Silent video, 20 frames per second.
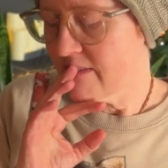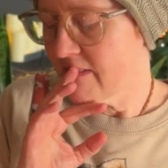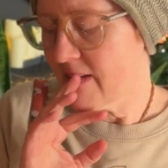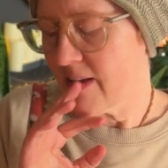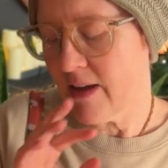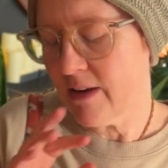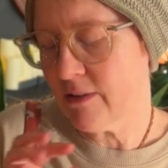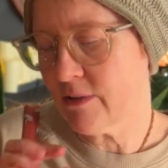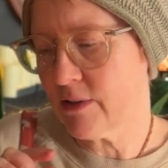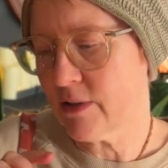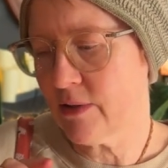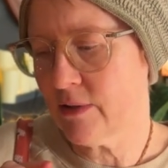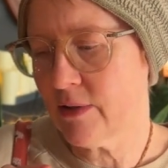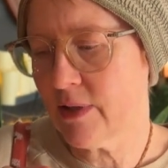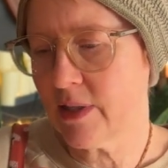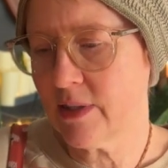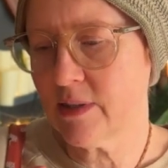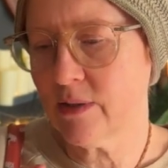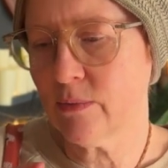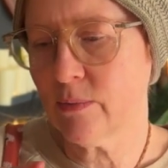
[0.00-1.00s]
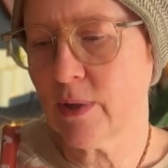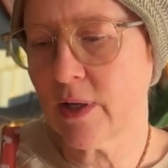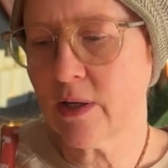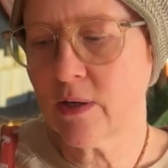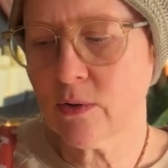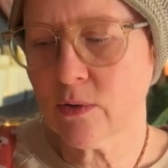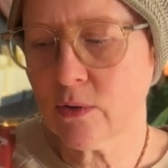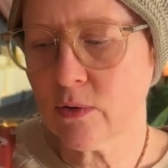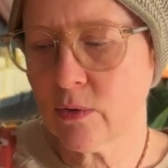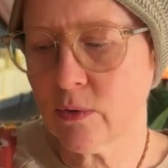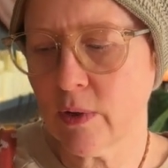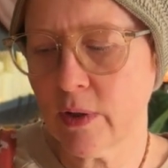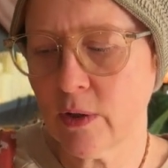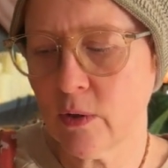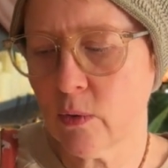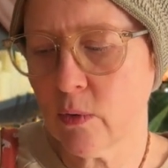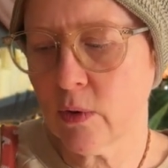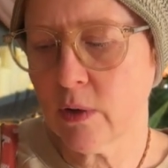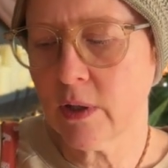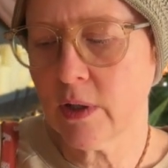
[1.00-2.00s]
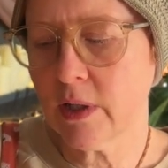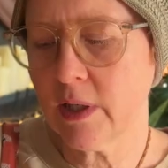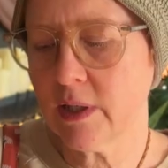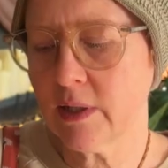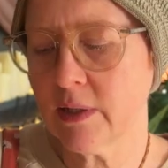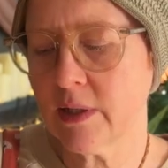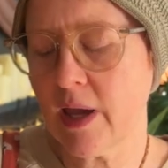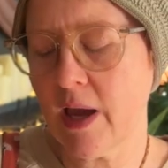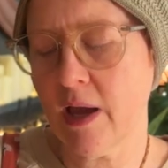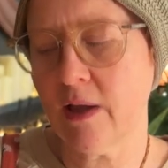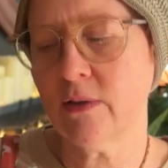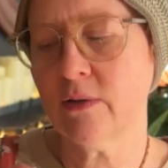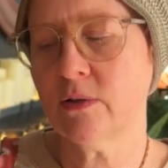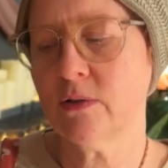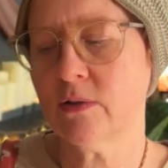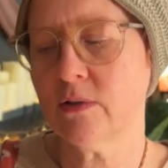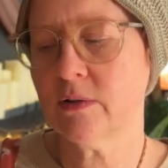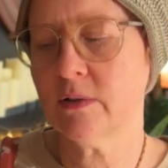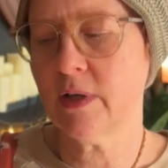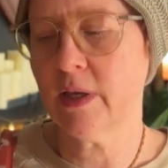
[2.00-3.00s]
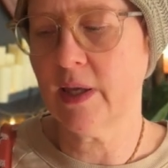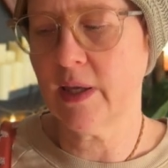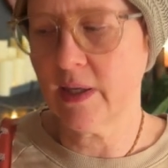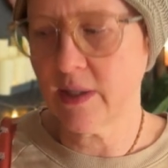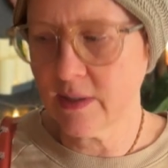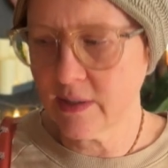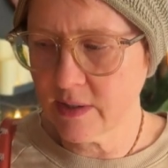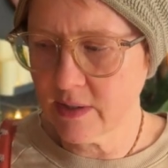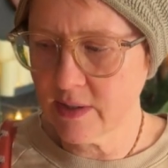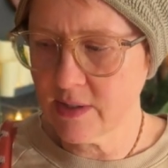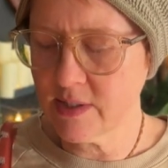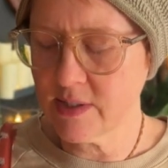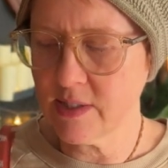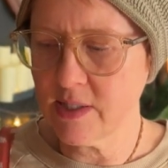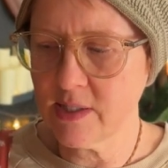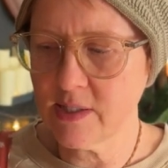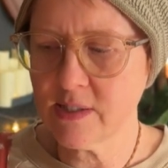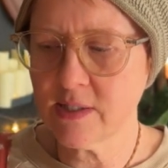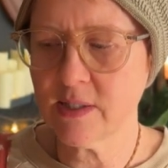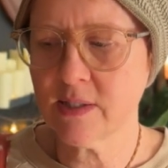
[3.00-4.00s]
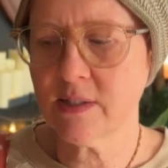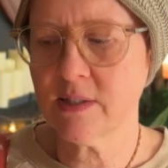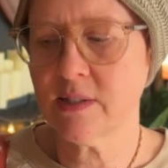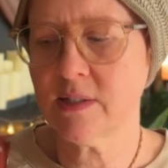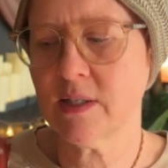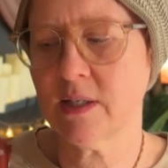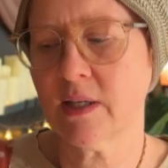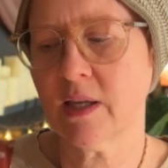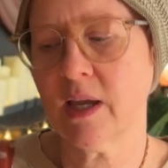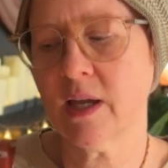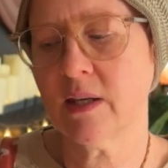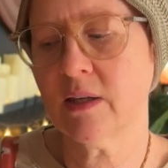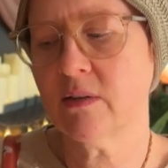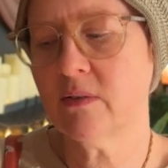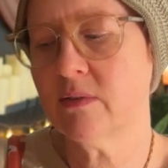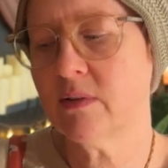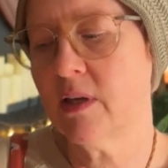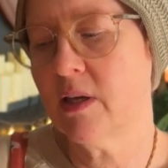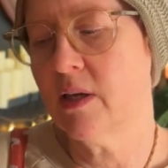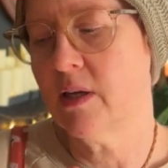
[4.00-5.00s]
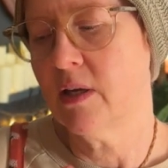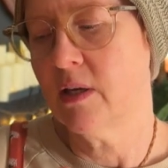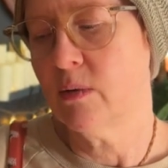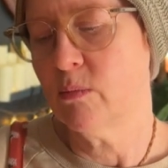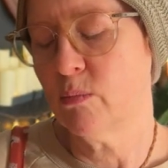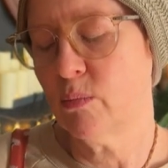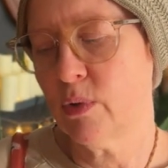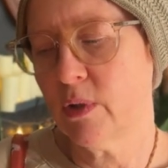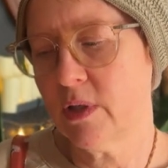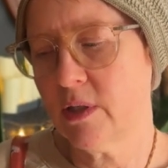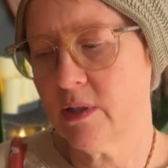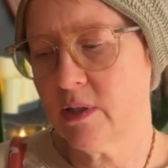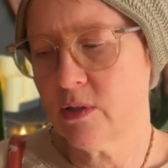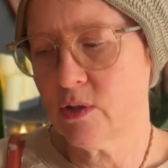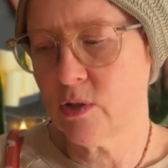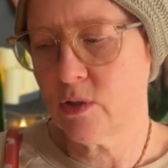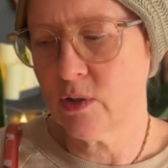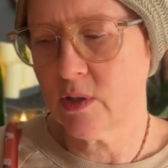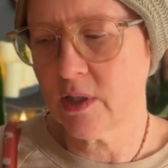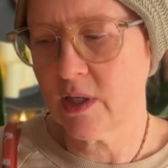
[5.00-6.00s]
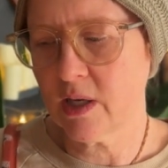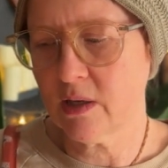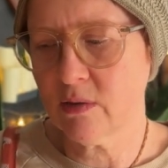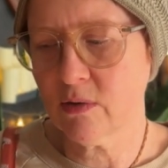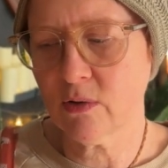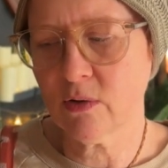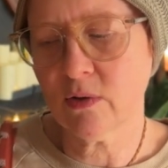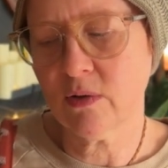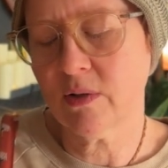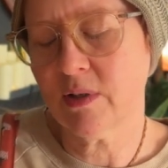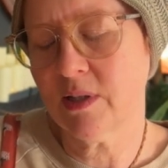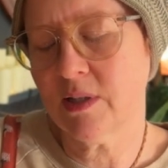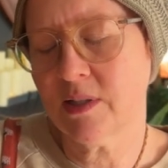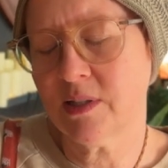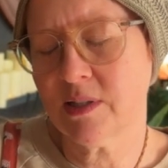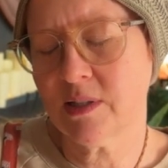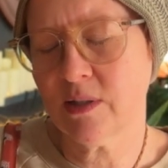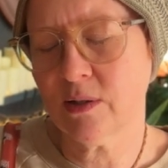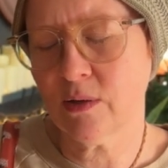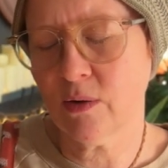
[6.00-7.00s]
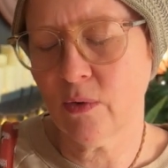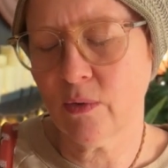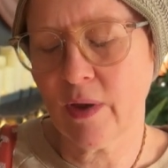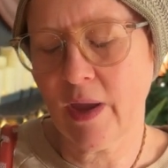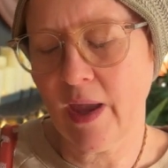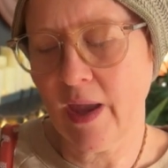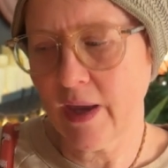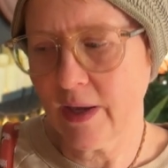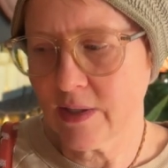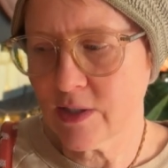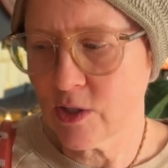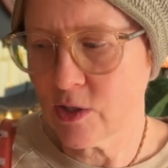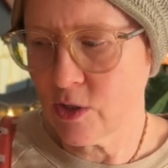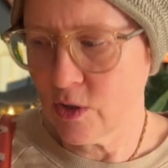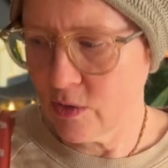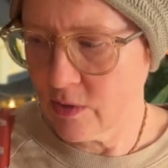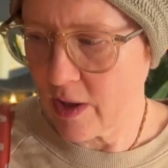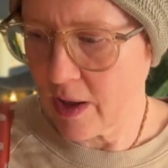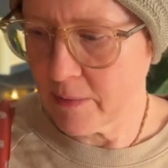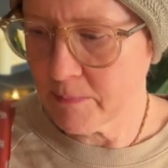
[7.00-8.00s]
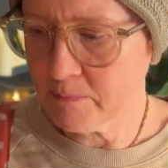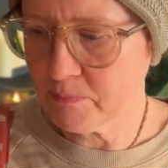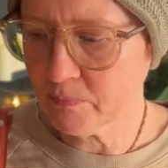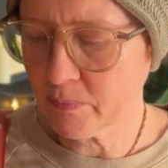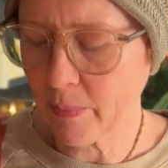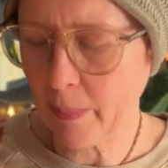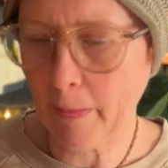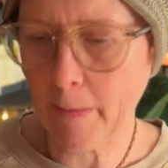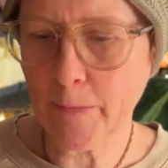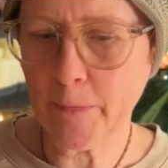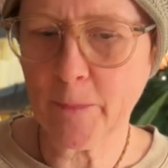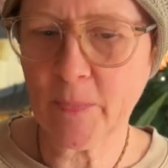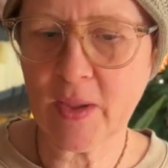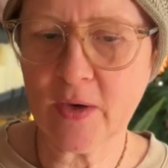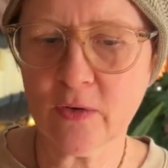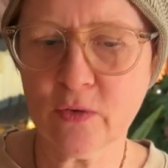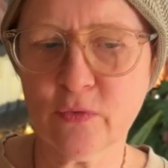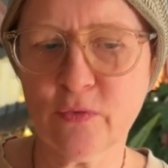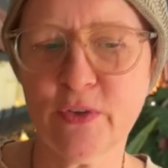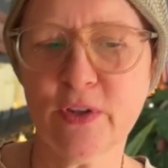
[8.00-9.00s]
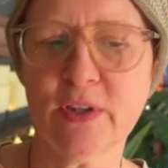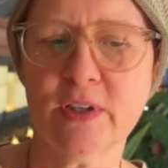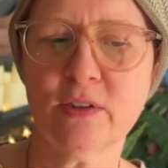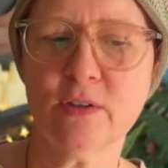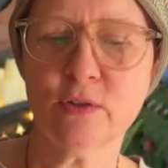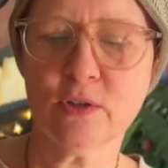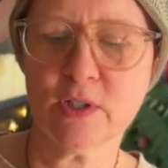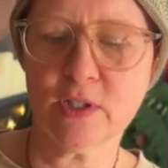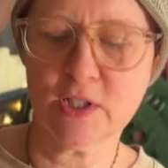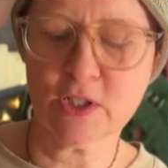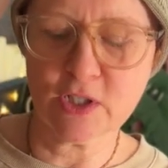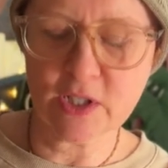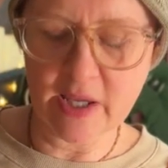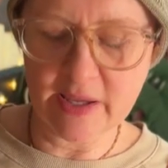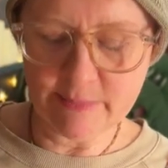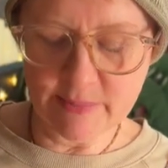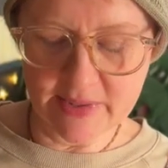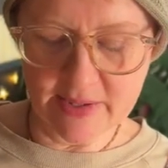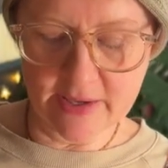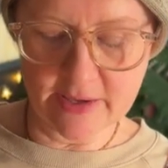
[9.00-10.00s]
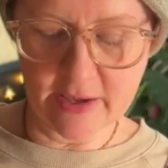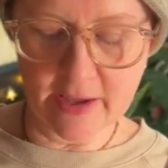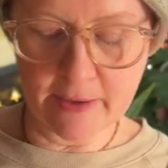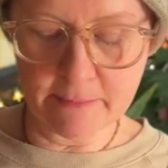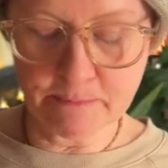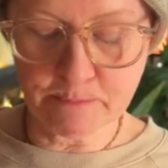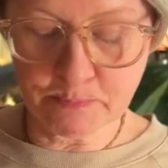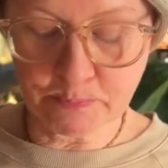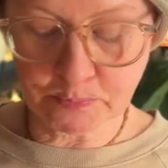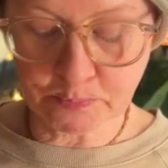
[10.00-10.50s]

I don't know, like the regular Gregorian calendar and the seasons and kind of blend the two together. It's okay to do that. I don't feel like there's any shame in that game.